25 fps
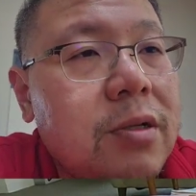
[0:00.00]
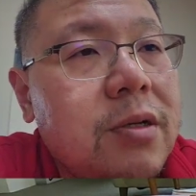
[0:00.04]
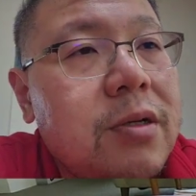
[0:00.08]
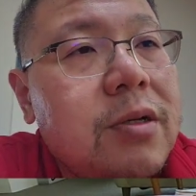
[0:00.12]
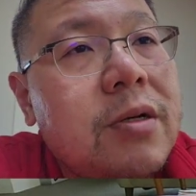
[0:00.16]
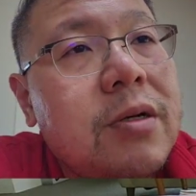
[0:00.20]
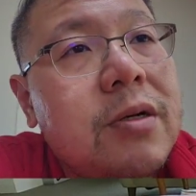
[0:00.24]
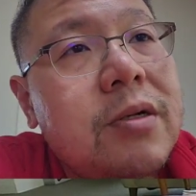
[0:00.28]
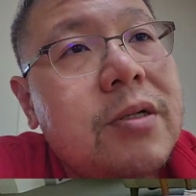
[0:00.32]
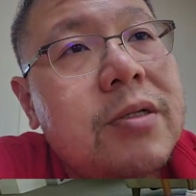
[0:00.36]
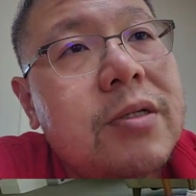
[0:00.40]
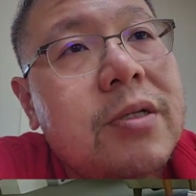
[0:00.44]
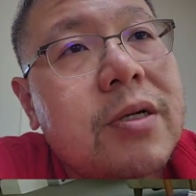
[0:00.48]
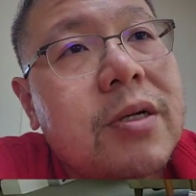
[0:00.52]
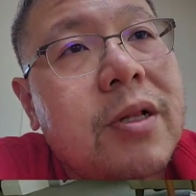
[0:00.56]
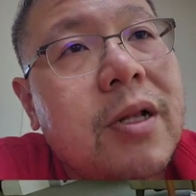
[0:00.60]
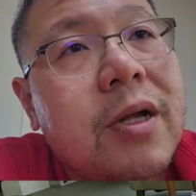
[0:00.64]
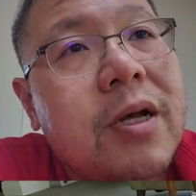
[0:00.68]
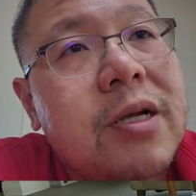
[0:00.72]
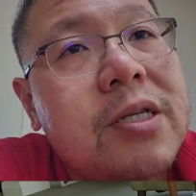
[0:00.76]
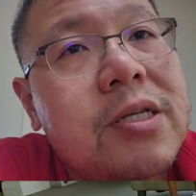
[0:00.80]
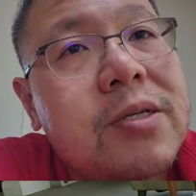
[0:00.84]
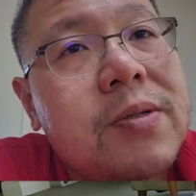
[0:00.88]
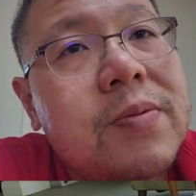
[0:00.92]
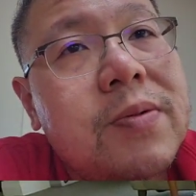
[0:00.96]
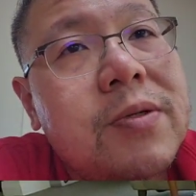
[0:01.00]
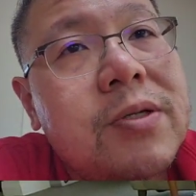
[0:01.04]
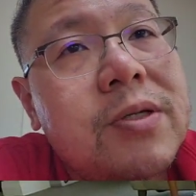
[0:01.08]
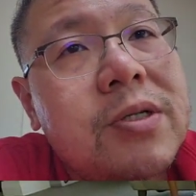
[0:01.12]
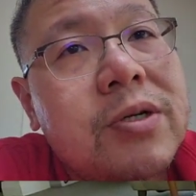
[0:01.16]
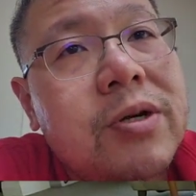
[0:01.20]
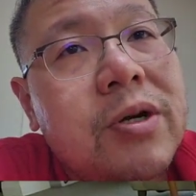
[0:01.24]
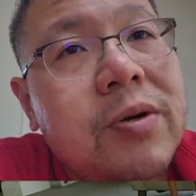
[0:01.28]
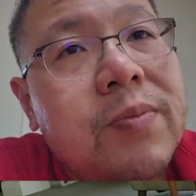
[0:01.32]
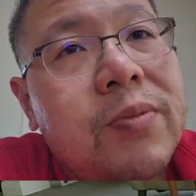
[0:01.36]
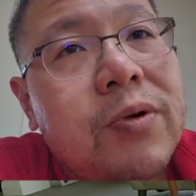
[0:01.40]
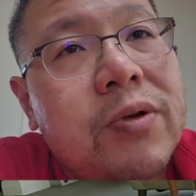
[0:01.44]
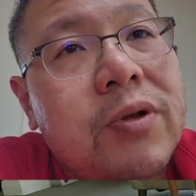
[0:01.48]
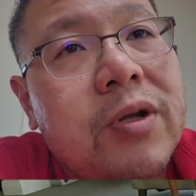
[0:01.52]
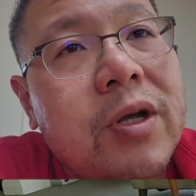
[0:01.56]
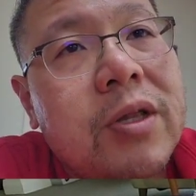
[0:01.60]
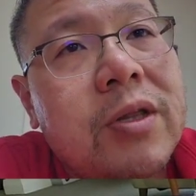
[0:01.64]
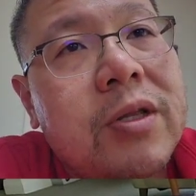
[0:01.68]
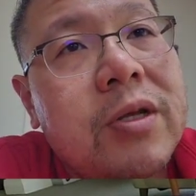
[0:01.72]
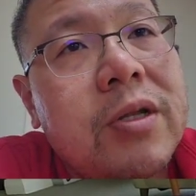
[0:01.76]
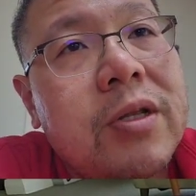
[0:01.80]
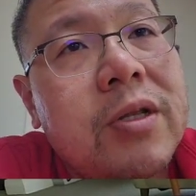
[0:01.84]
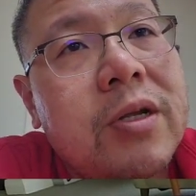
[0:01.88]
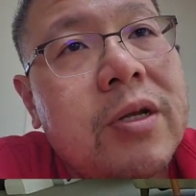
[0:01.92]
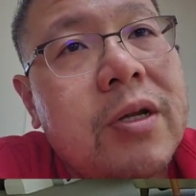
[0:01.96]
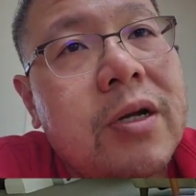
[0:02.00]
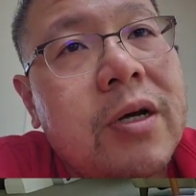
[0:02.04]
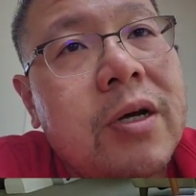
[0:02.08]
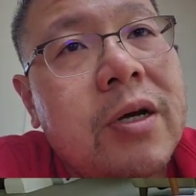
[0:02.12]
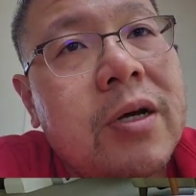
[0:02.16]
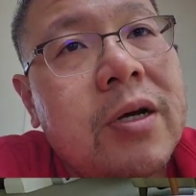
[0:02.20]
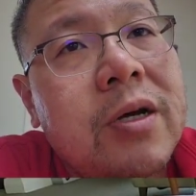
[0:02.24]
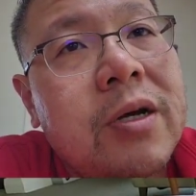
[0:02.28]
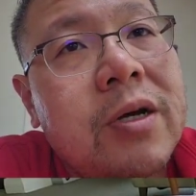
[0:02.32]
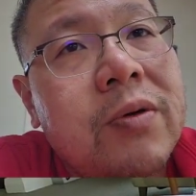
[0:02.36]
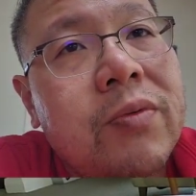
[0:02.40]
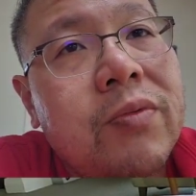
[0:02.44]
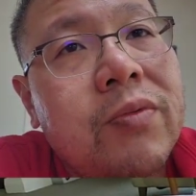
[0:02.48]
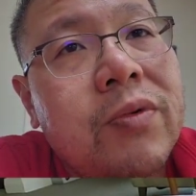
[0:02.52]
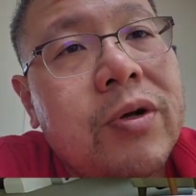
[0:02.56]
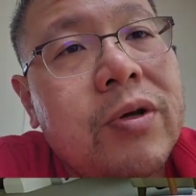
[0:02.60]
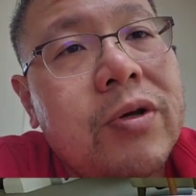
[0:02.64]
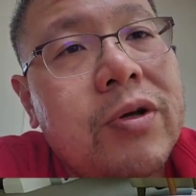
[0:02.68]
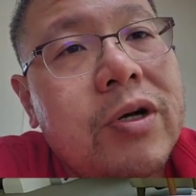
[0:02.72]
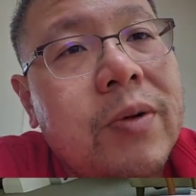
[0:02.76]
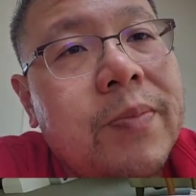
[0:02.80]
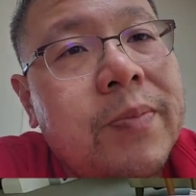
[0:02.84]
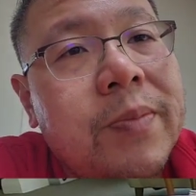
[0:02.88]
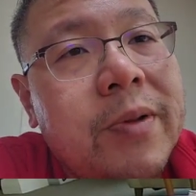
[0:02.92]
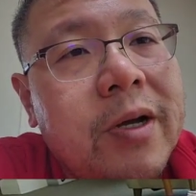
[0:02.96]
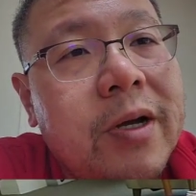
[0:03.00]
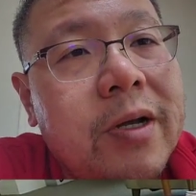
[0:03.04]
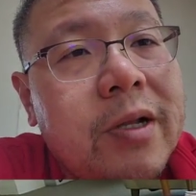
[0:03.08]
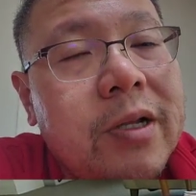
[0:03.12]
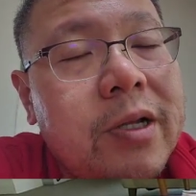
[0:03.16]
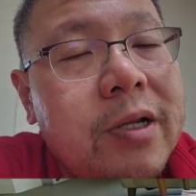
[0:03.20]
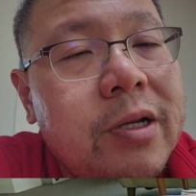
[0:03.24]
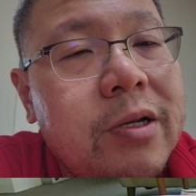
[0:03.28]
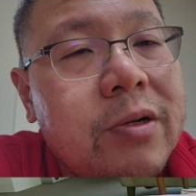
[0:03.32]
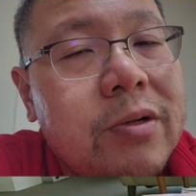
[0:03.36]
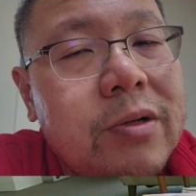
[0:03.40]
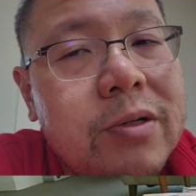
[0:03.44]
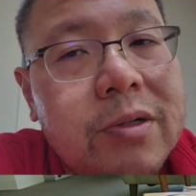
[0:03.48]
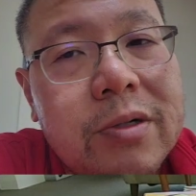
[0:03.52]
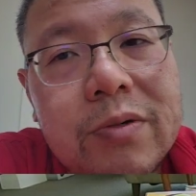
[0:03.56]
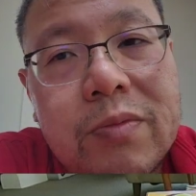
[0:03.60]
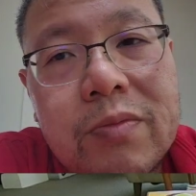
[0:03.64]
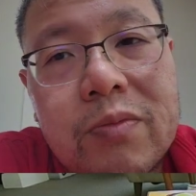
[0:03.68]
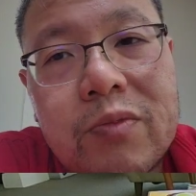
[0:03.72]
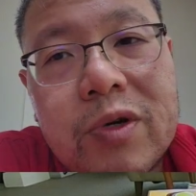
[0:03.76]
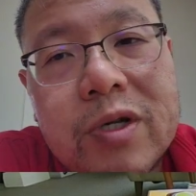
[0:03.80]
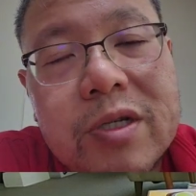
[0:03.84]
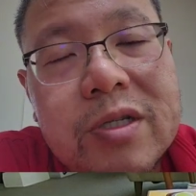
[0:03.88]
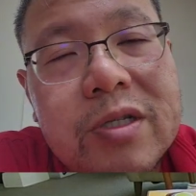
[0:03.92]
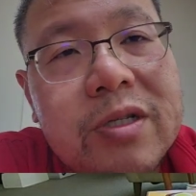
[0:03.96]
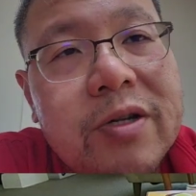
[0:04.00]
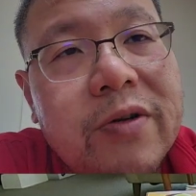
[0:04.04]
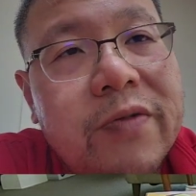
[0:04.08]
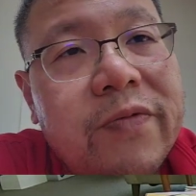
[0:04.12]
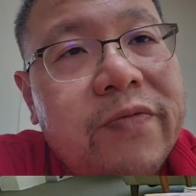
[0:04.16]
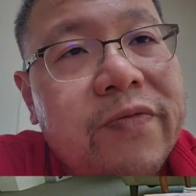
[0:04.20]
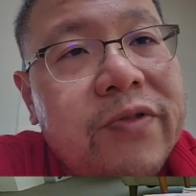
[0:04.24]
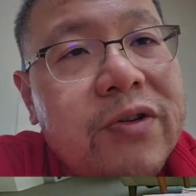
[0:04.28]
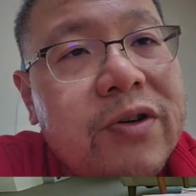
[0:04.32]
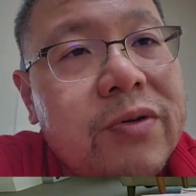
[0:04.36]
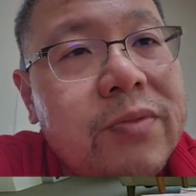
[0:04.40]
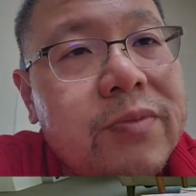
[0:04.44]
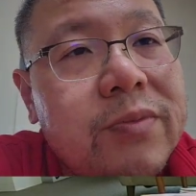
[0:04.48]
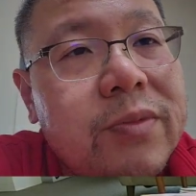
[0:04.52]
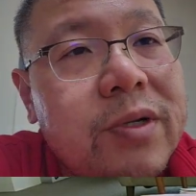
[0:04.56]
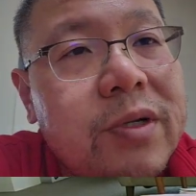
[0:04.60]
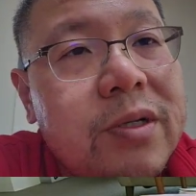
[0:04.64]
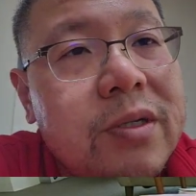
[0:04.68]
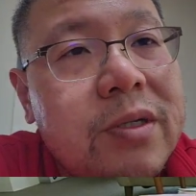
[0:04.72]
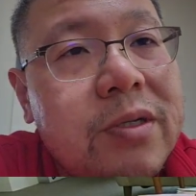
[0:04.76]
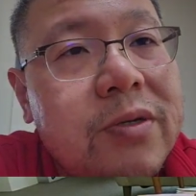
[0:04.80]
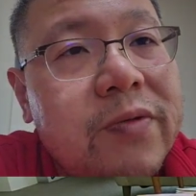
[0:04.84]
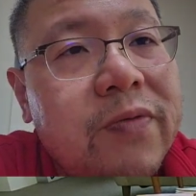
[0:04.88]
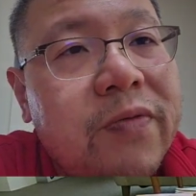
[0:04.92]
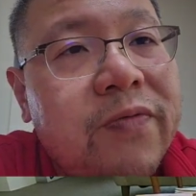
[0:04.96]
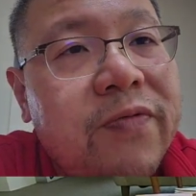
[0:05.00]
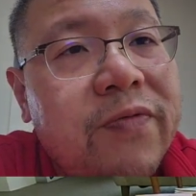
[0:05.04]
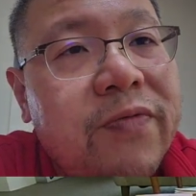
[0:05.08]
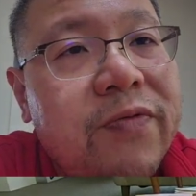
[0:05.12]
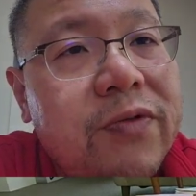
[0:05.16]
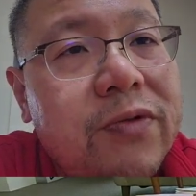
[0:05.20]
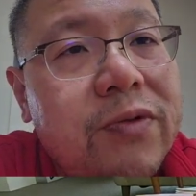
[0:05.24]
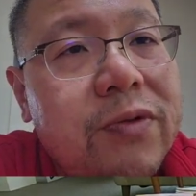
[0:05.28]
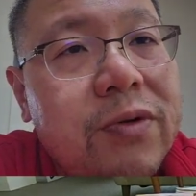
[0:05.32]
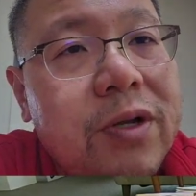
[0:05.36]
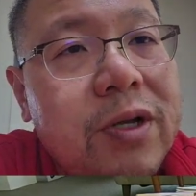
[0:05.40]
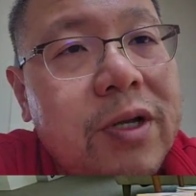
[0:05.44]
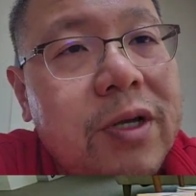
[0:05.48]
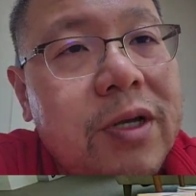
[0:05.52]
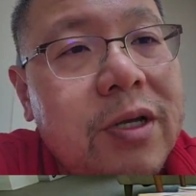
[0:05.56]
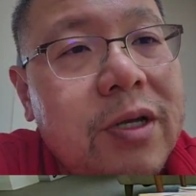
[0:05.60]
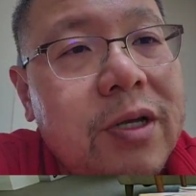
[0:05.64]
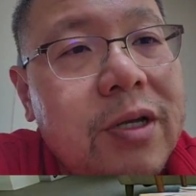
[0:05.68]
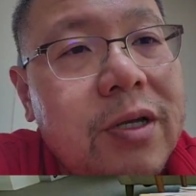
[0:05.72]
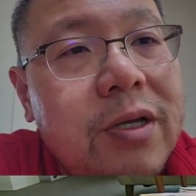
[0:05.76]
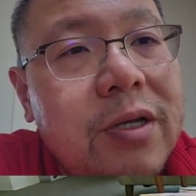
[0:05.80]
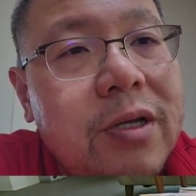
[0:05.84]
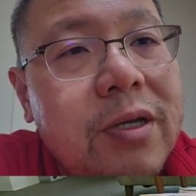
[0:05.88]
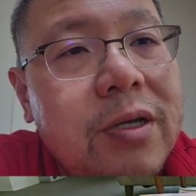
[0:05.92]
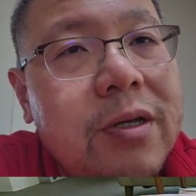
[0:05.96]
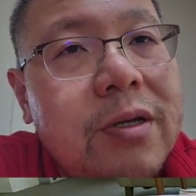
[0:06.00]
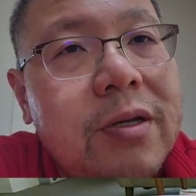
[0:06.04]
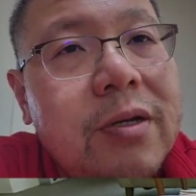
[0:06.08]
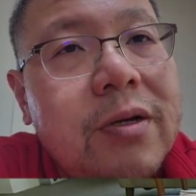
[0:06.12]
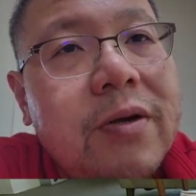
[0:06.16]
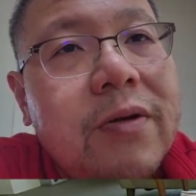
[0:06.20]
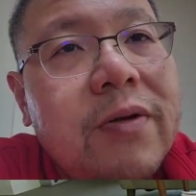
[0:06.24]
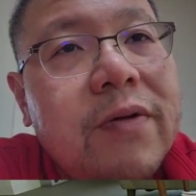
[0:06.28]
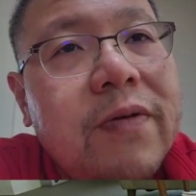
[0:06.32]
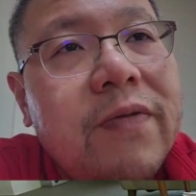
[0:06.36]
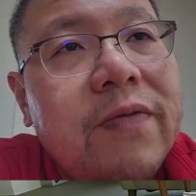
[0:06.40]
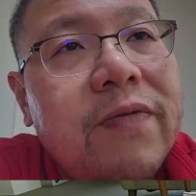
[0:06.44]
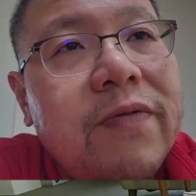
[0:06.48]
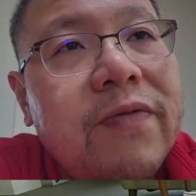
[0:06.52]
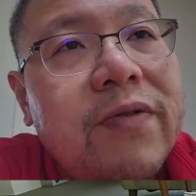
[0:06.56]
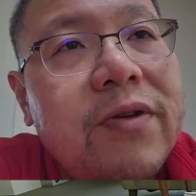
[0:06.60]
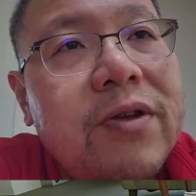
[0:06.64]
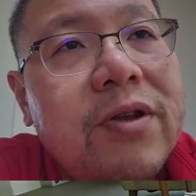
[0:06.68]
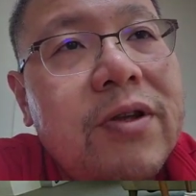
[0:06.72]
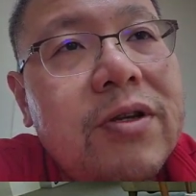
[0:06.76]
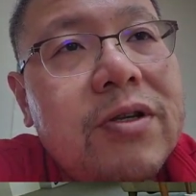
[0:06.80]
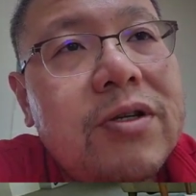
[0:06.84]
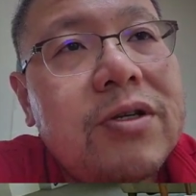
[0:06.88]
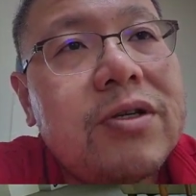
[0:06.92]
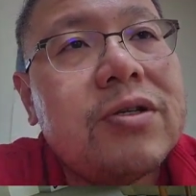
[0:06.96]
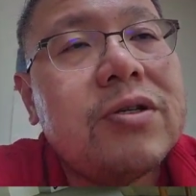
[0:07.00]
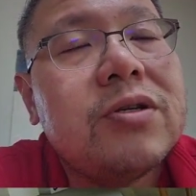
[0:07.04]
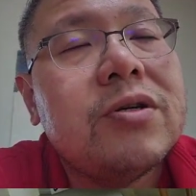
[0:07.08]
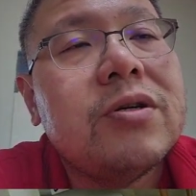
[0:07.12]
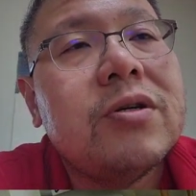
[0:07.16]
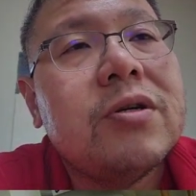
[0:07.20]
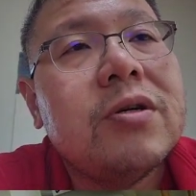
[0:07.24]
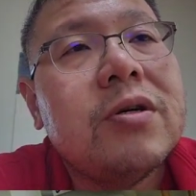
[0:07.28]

This is the glass screen protector that I will apply later on once that film is fully finished.